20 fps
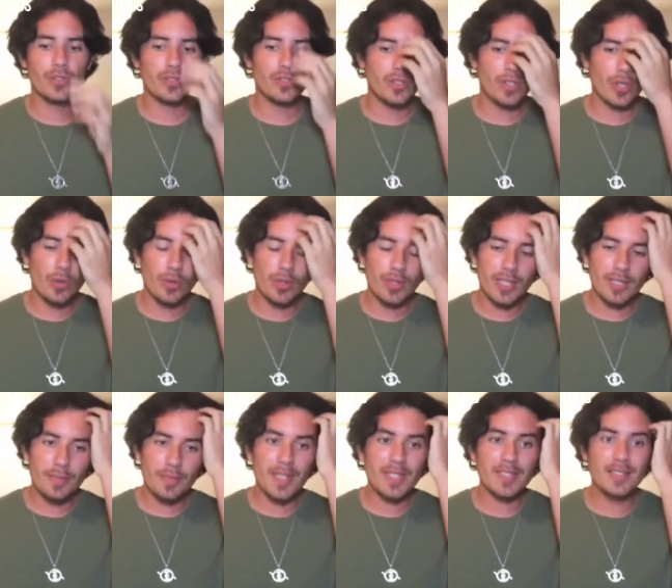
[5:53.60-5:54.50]
So
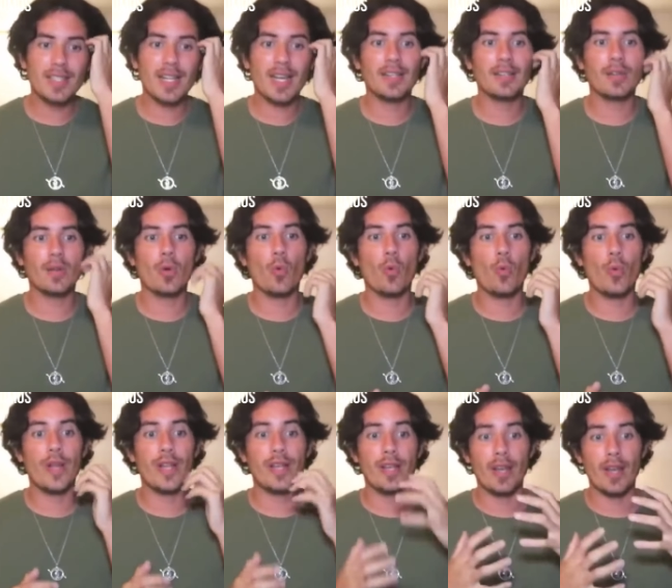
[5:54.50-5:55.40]
this means that
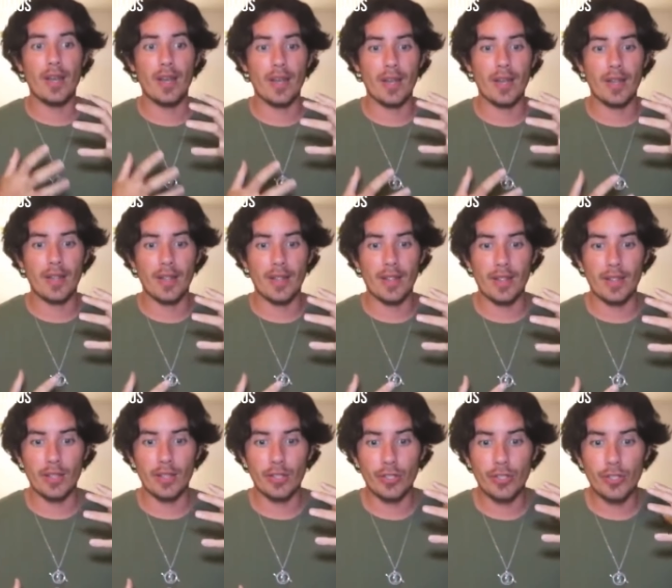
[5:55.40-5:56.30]
when
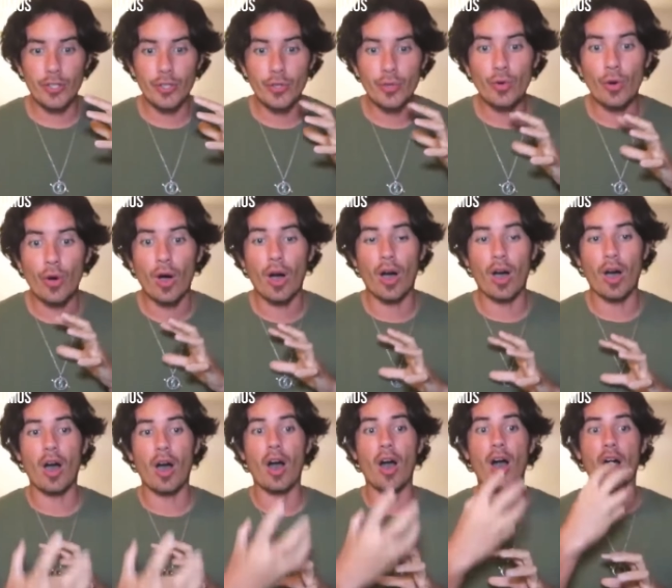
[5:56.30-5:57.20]
you
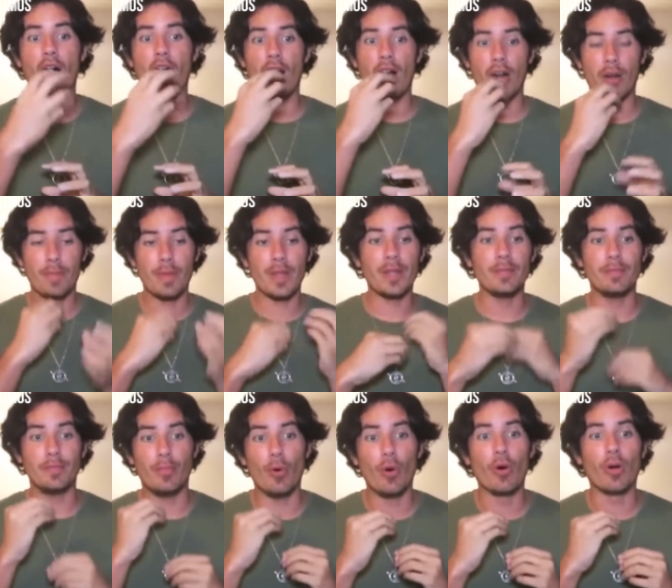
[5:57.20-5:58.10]
are being
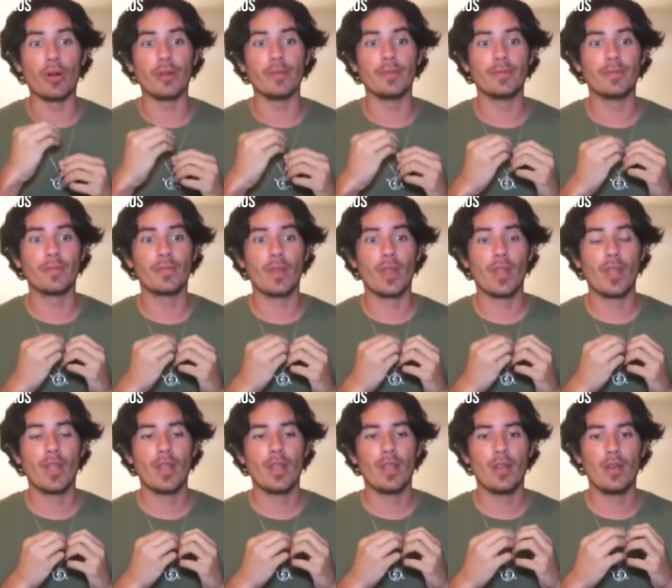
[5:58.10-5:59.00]
born
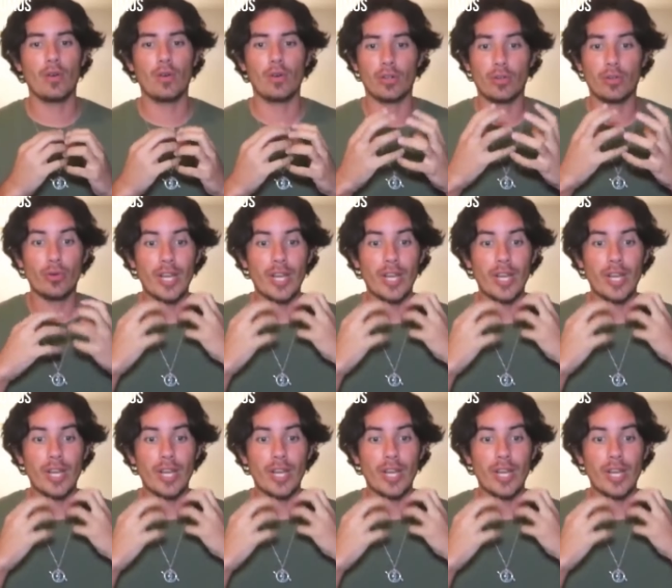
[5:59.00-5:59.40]
or